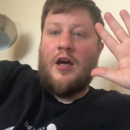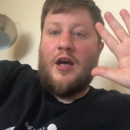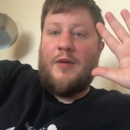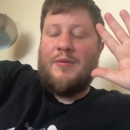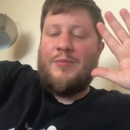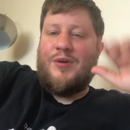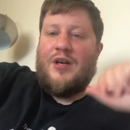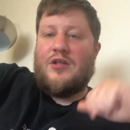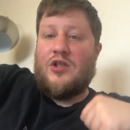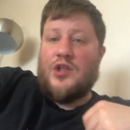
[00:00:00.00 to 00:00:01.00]
Hi everybody,
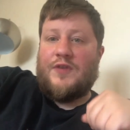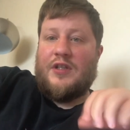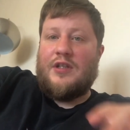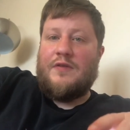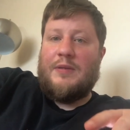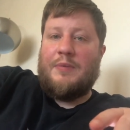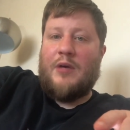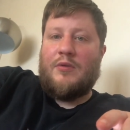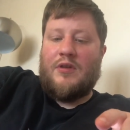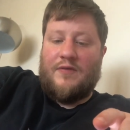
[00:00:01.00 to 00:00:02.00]
it's Gers Fan TV back
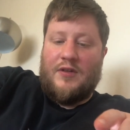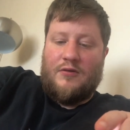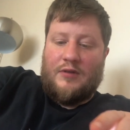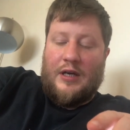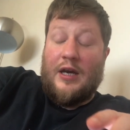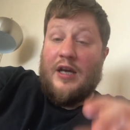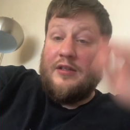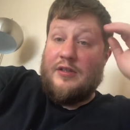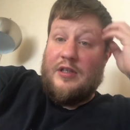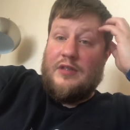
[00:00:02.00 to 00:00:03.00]
with a video and
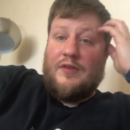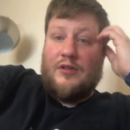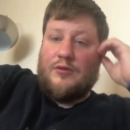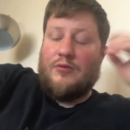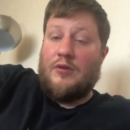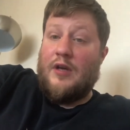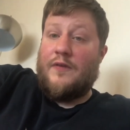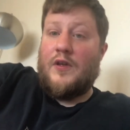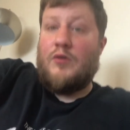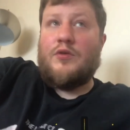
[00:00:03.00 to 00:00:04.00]
today's video, if
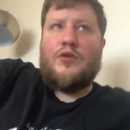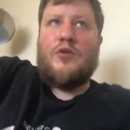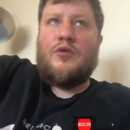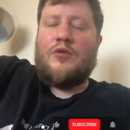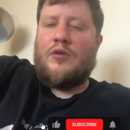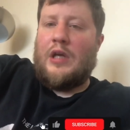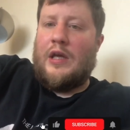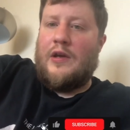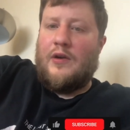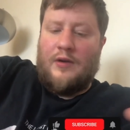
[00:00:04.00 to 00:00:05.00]
you don't know,
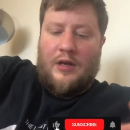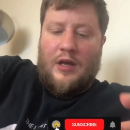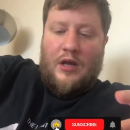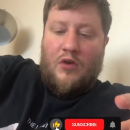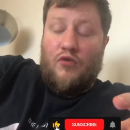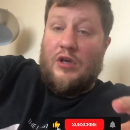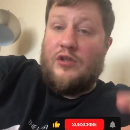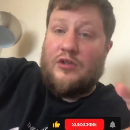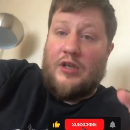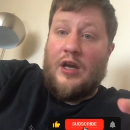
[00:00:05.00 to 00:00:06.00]
uh,
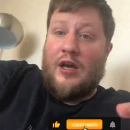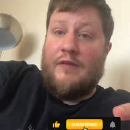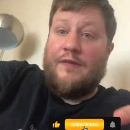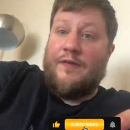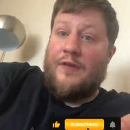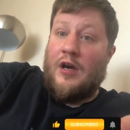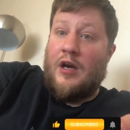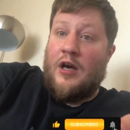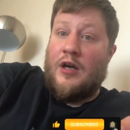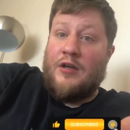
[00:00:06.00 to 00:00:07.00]
Rangers have
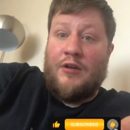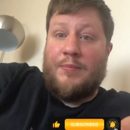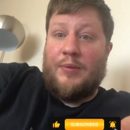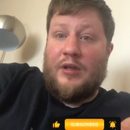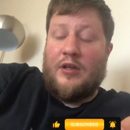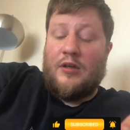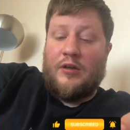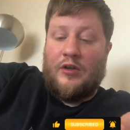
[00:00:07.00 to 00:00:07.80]
uh, another player.